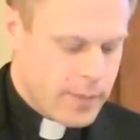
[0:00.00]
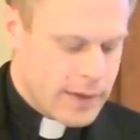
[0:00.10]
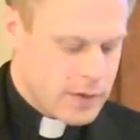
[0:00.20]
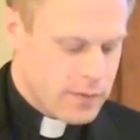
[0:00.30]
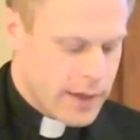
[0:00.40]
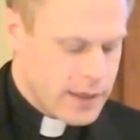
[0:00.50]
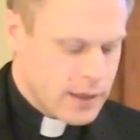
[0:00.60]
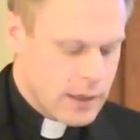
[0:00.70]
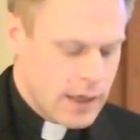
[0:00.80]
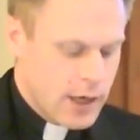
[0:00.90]

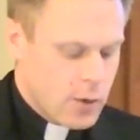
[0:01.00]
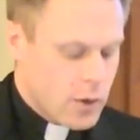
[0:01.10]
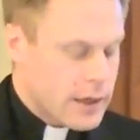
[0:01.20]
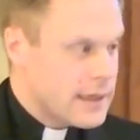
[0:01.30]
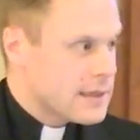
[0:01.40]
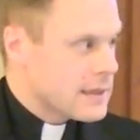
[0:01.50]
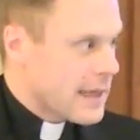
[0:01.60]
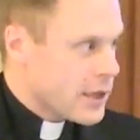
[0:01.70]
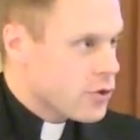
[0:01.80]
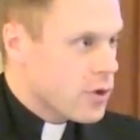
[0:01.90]
Pennsylvania, where he is a
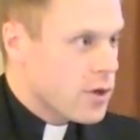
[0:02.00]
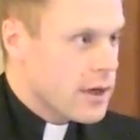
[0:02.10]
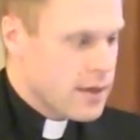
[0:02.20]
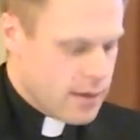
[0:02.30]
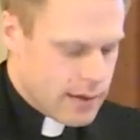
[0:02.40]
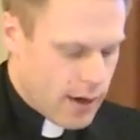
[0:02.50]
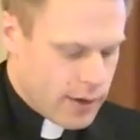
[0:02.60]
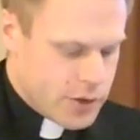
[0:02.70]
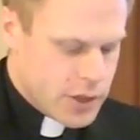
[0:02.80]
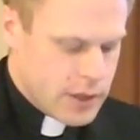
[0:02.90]
lecturer in
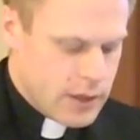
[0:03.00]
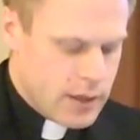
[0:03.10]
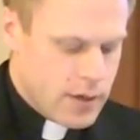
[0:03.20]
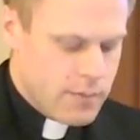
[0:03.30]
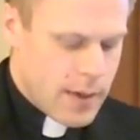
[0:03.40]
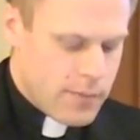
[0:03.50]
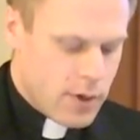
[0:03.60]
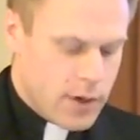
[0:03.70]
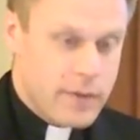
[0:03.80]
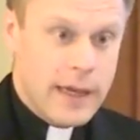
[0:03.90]
theology,
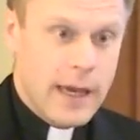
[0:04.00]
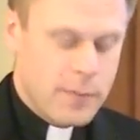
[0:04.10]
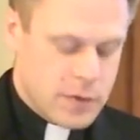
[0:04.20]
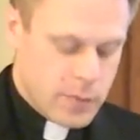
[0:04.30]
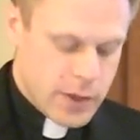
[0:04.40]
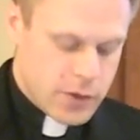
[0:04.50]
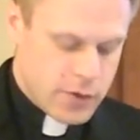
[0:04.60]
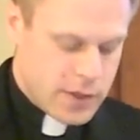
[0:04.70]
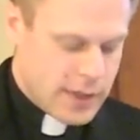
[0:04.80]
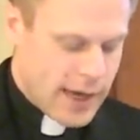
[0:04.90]
member of the campus
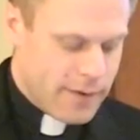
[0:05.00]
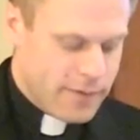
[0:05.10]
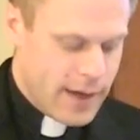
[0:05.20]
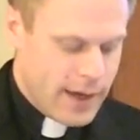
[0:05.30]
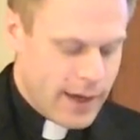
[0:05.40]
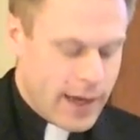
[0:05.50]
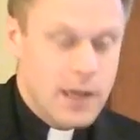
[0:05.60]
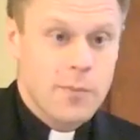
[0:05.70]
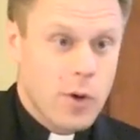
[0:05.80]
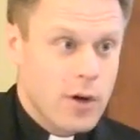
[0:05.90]
ministry staff,
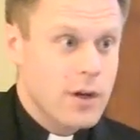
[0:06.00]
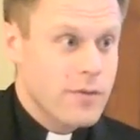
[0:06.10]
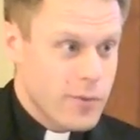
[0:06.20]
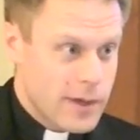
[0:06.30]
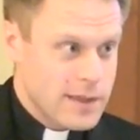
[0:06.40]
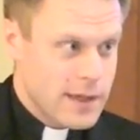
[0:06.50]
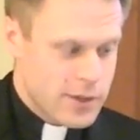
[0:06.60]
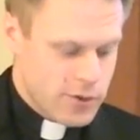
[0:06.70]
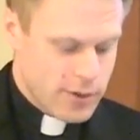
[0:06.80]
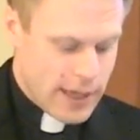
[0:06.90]
and a part of the
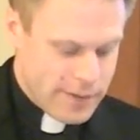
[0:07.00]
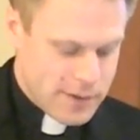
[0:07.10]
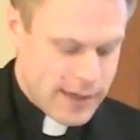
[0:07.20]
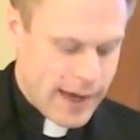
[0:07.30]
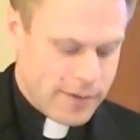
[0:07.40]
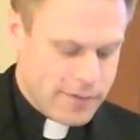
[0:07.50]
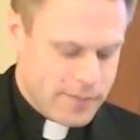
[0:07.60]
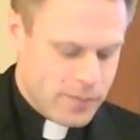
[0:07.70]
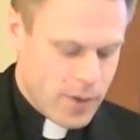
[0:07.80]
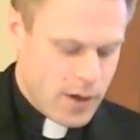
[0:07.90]
residential life staff.
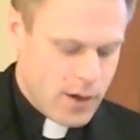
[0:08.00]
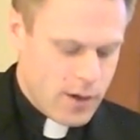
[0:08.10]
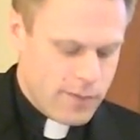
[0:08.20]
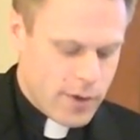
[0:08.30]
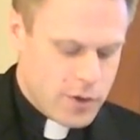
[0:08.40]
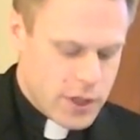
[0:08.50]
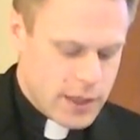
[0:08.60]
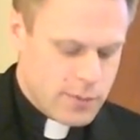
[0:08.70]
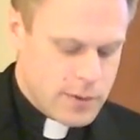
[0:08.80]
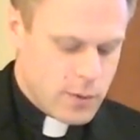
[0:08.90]
Father
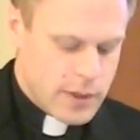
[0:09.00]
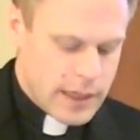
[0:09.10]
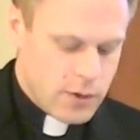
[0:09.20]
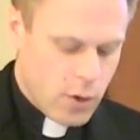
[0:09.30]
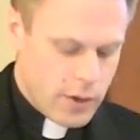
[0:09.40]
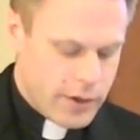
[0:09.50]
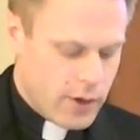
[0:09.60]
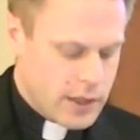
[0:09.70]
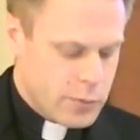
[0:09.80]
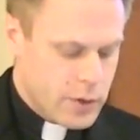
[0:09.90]
Chase was ordained a Holy
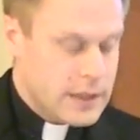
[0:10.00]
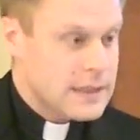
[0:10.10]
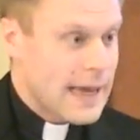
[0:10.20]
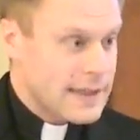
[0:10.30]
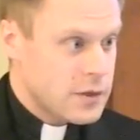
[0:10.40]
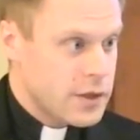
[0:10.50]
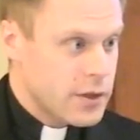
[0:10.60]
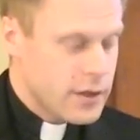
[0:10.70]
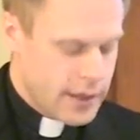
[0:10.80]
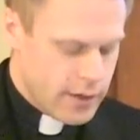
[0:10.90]
Cross priest last
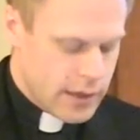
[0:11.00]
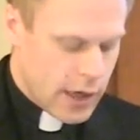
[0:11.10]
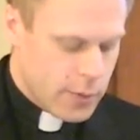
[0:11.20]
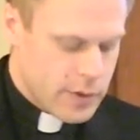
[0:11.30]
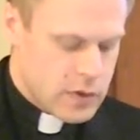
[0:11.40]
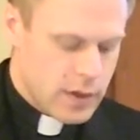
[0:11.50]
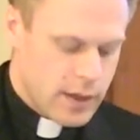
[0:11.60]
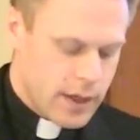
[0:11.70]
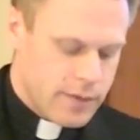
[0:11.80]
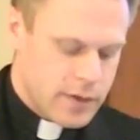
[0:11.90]
year here in our
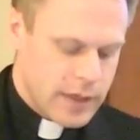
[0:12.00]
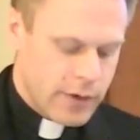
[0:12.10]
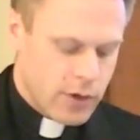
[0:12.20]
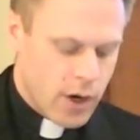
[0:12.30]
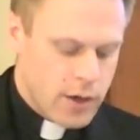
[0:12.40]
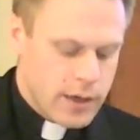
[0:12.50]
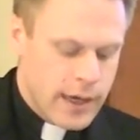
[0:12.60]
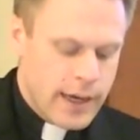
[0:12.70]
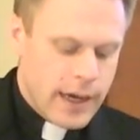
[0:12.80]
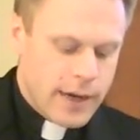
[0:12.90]
Basilica of the Sacred Heart
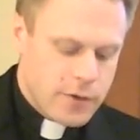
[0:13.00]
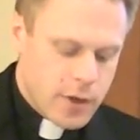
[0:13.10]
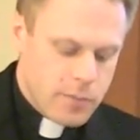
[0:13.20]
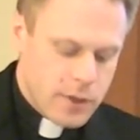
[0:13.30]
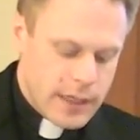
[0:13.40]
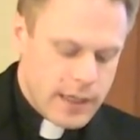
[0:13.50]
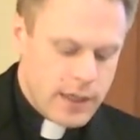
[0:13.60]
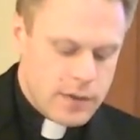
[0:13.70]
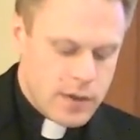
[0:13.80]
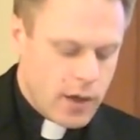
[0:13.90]
after
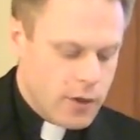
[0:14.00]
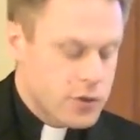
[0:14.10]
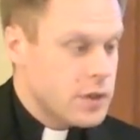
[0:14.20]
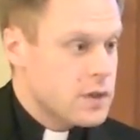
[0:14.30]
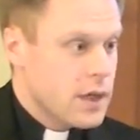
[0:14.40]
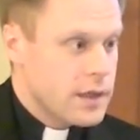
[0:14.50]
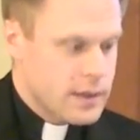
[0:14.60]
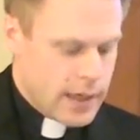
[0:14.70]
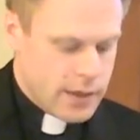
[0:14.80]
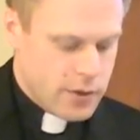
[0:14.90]
completing his theology
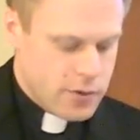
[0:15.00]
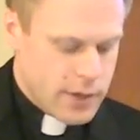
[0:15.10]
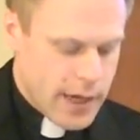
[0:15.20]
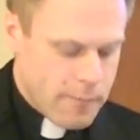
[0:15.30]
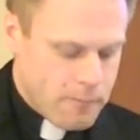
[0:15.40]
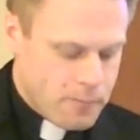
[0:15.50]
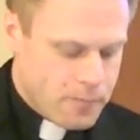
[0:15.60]
studies at Notre Dame.